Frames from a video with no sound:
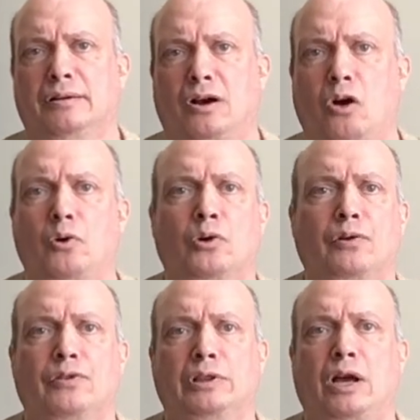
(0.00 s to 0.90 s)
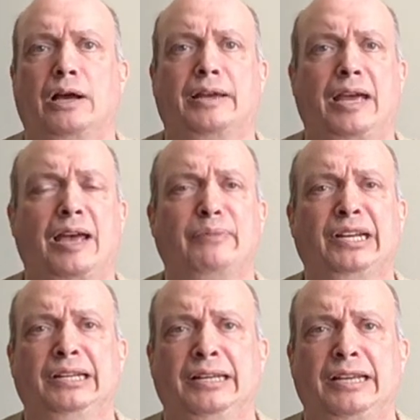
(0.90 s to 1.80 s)
owner of the log
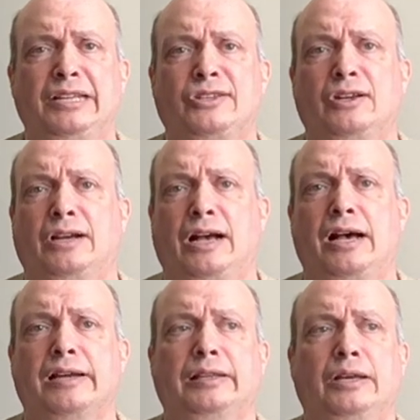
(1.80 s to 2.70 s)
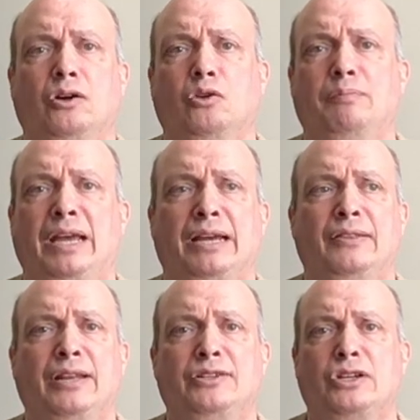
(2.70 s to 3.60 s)
cabin is a kindly old man
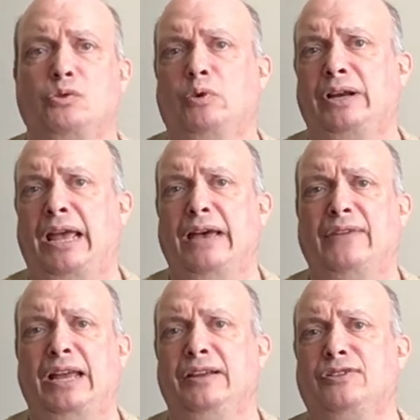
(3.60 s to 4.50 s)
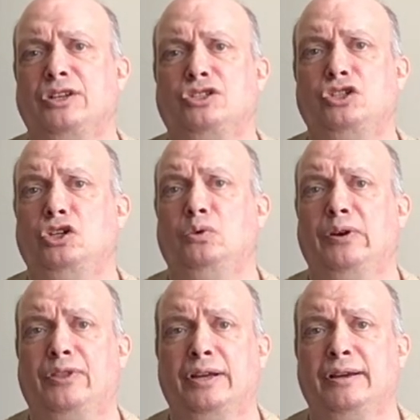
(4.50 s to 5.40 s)
that doesn't want to have anything to do
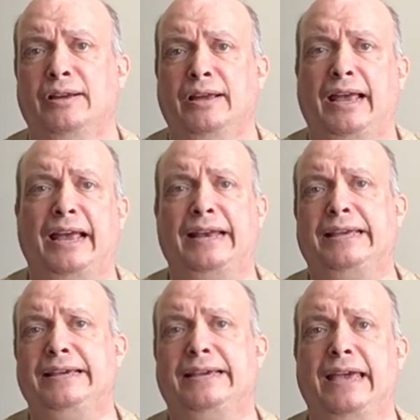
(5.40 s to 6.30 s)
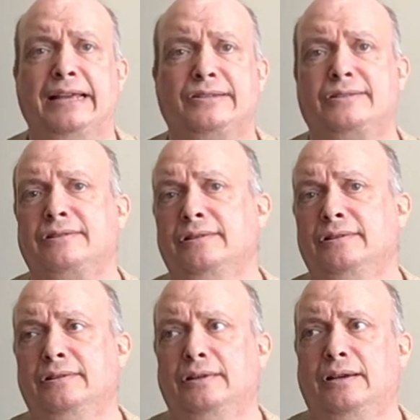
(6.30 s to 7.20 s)
with it, and he gets
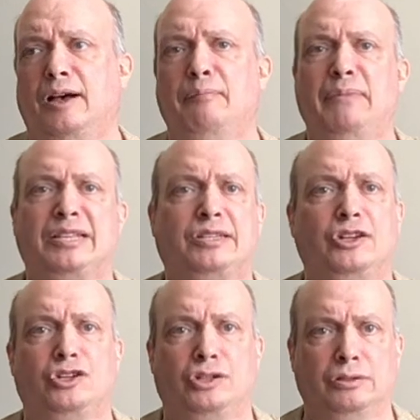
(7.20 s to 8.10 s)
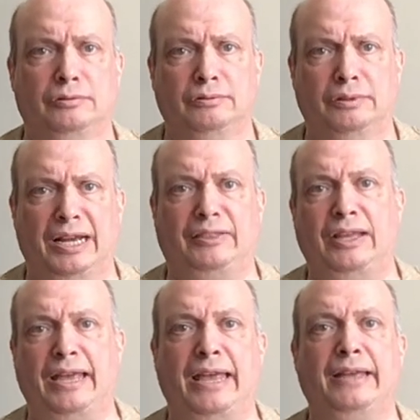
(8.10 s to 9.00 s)
a message at
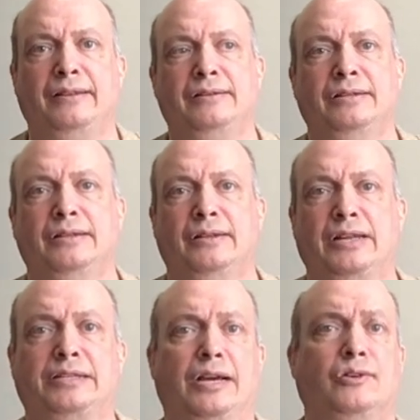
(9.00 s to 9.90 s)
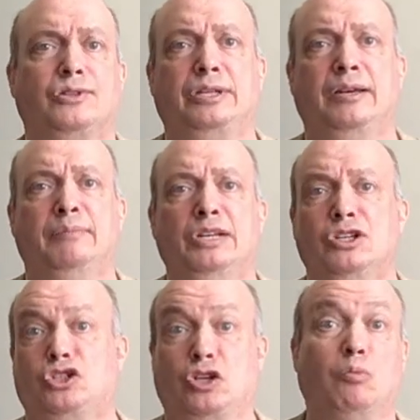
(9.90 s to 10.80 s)
the end that tells him
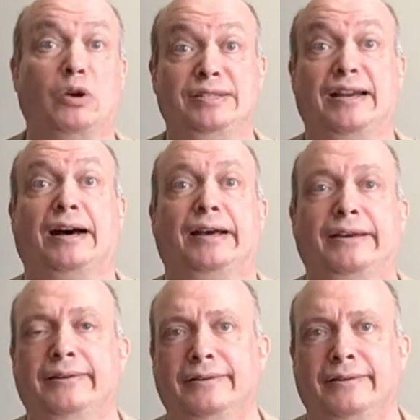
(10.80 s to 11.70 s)
someone died,